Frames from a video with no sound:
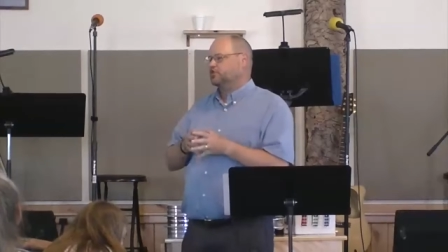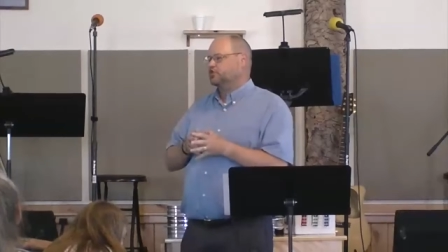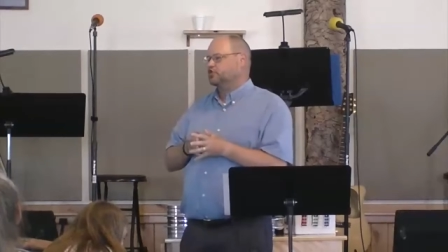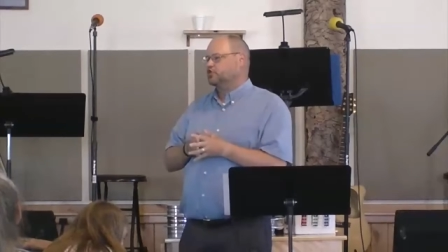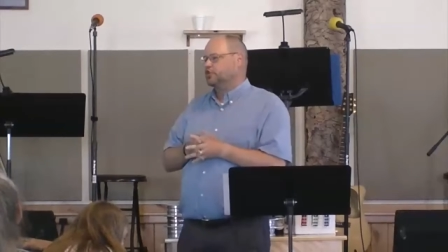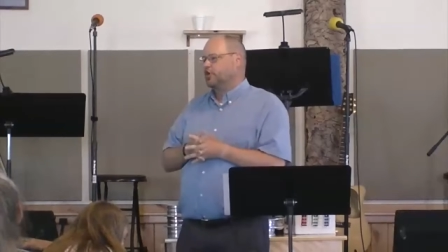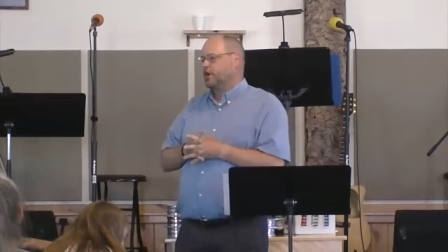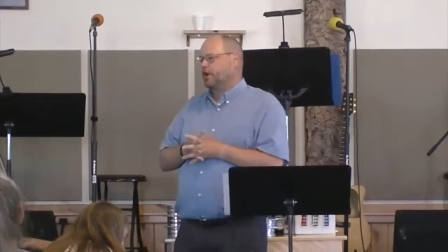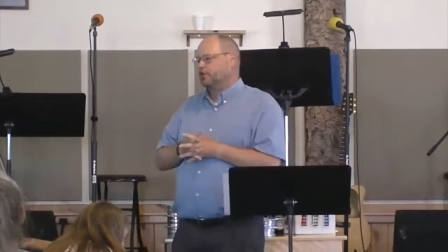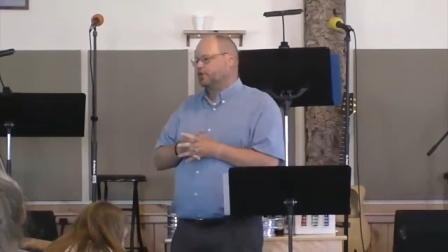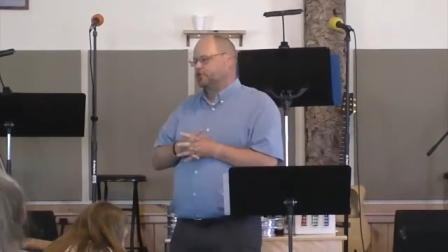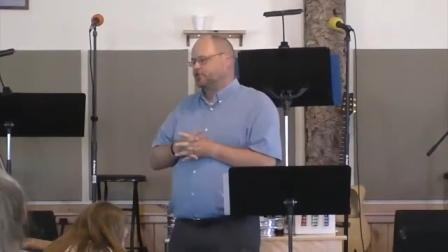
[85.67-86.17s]

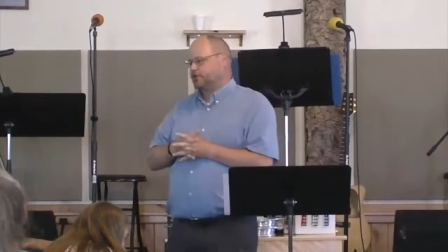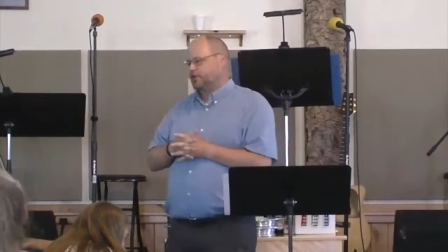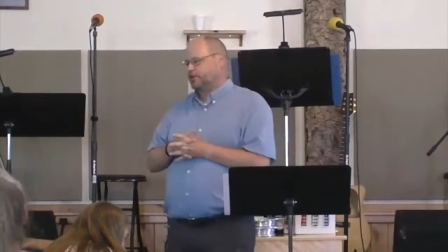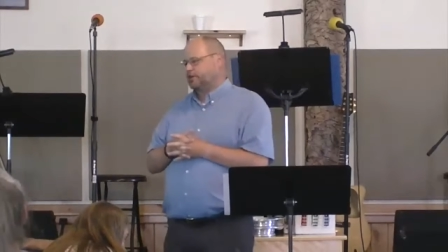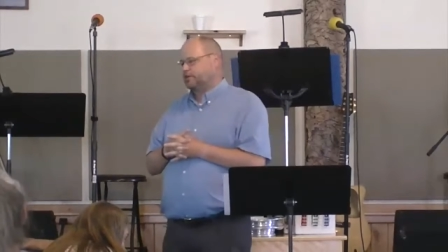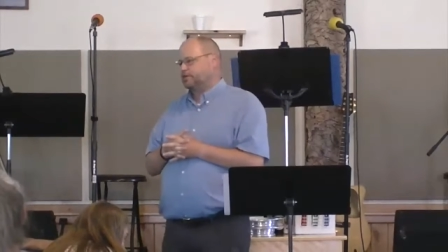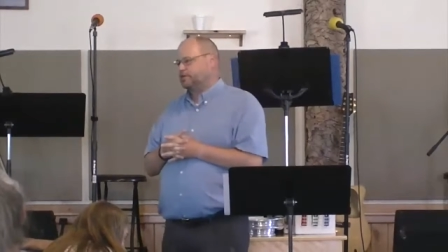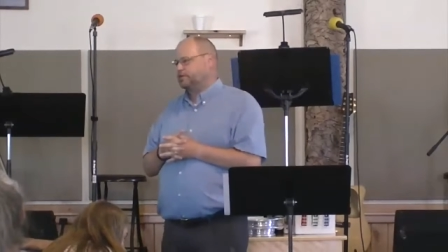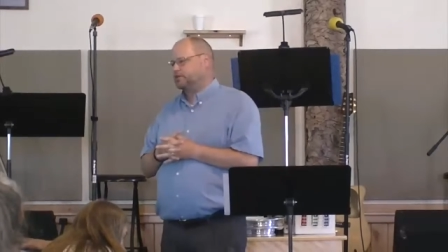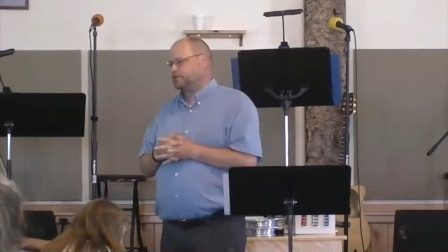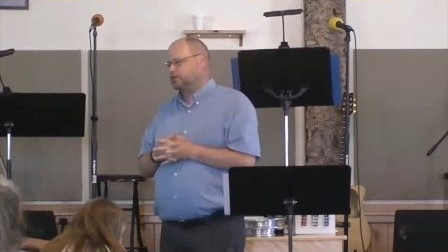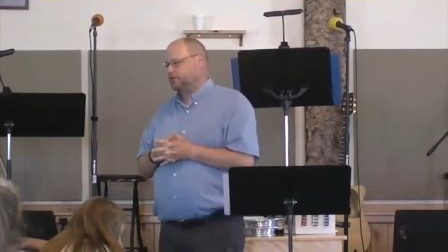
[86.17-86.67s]

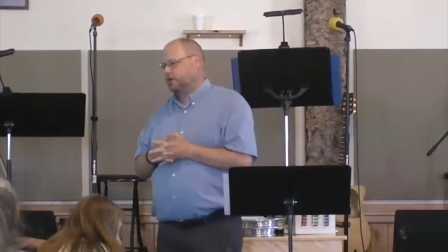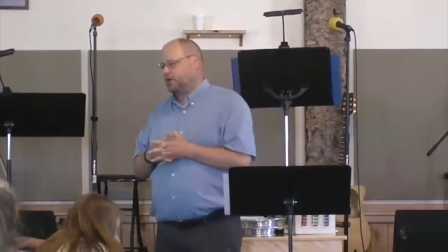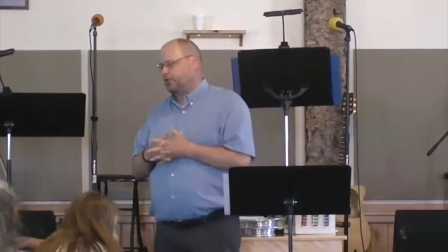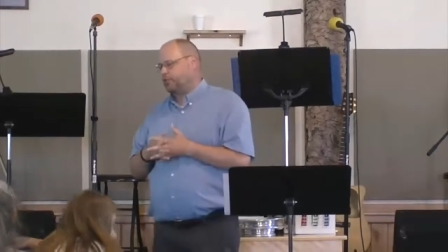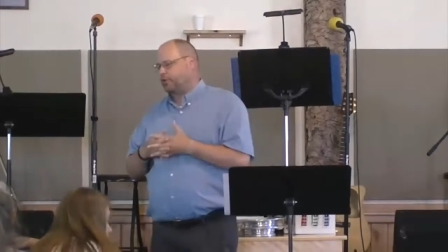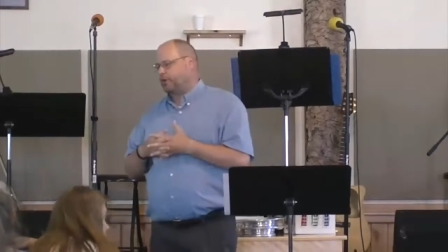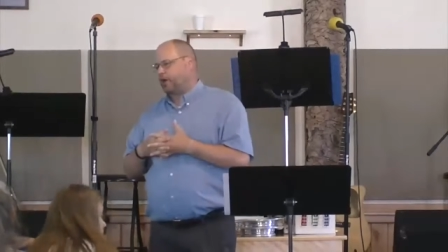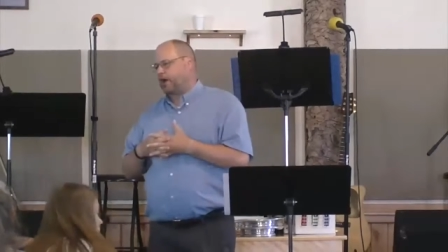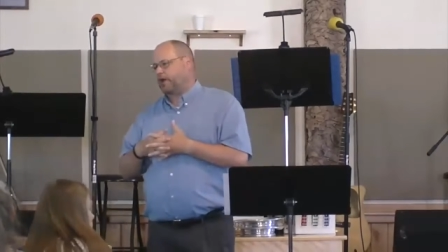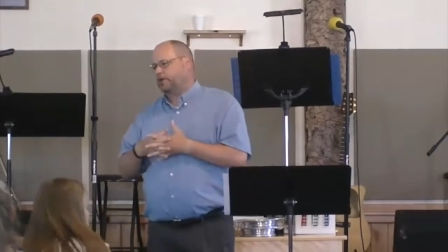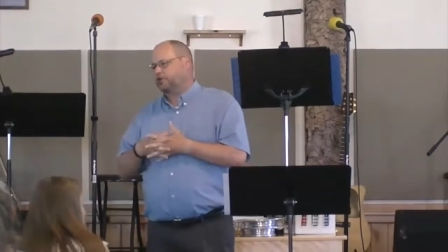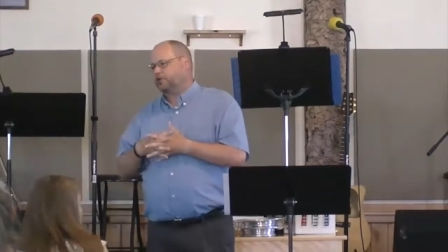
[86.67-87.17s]
instructions
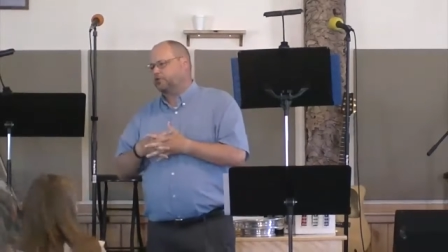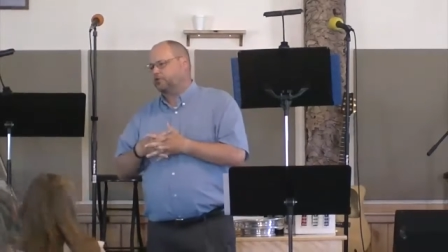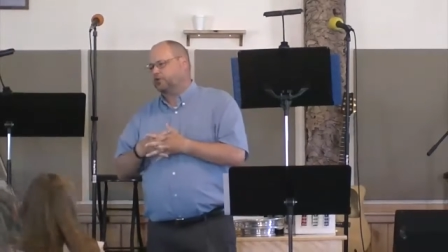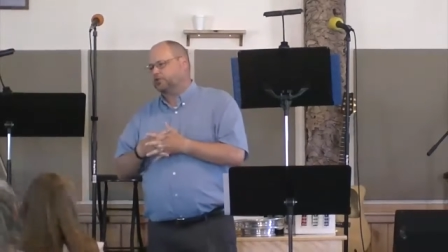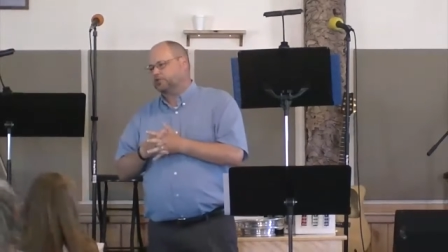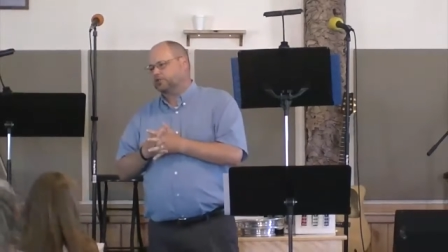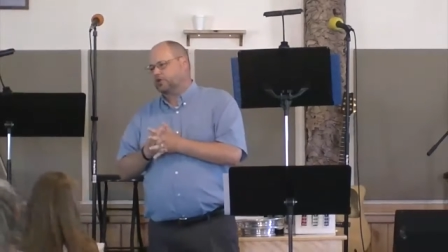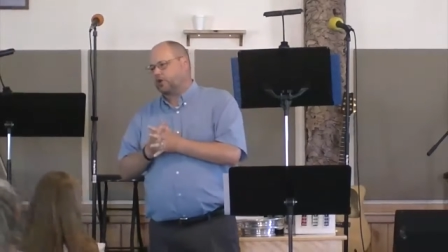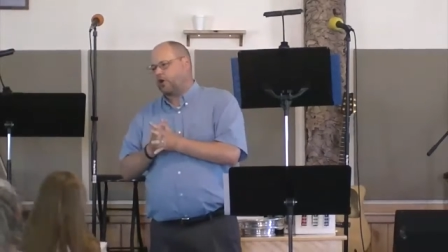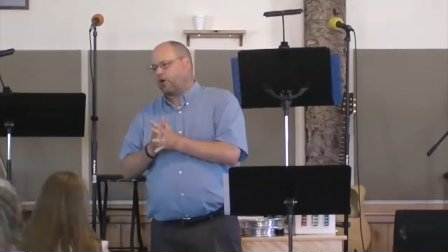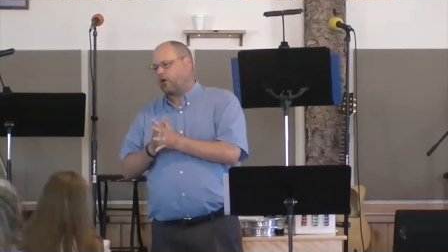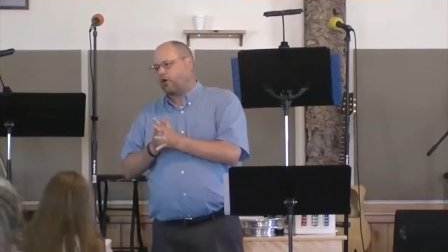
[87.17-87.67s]
apply to
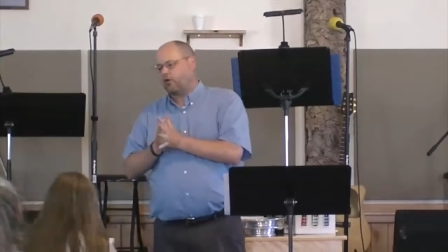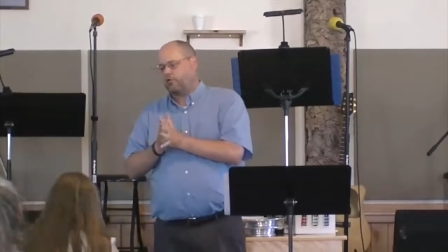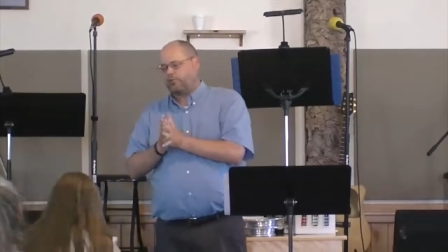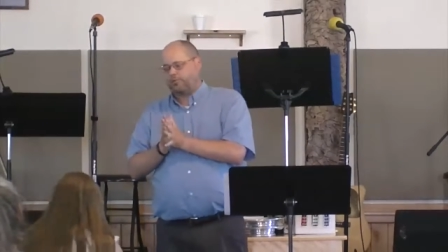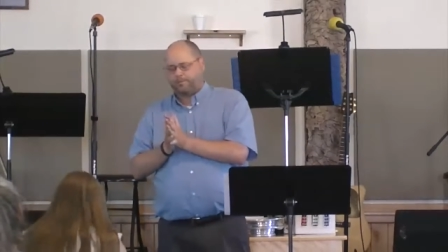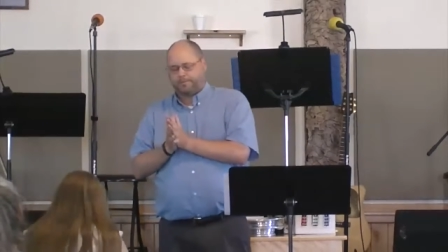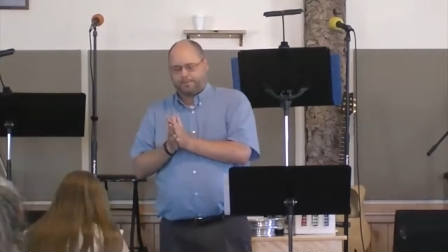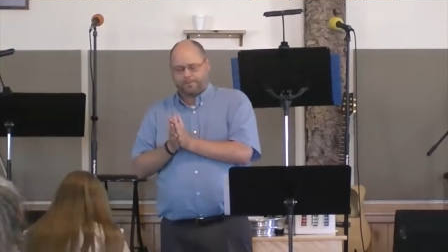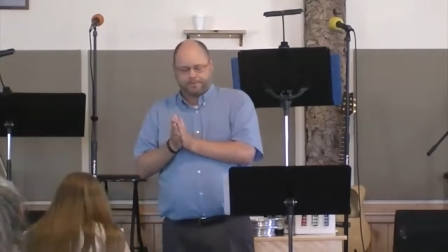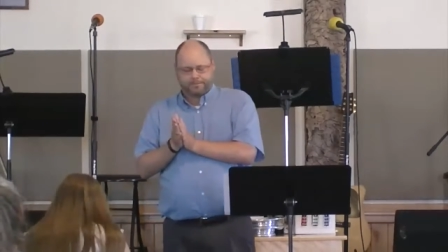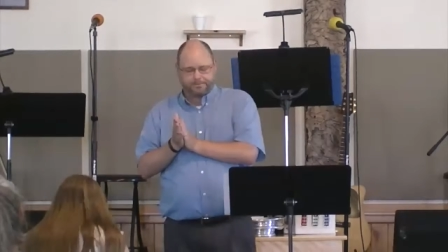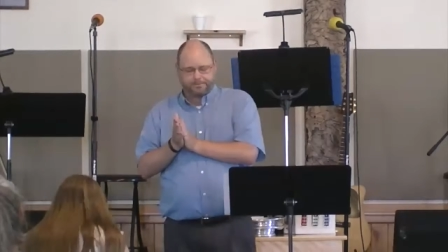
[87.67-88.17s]
us all.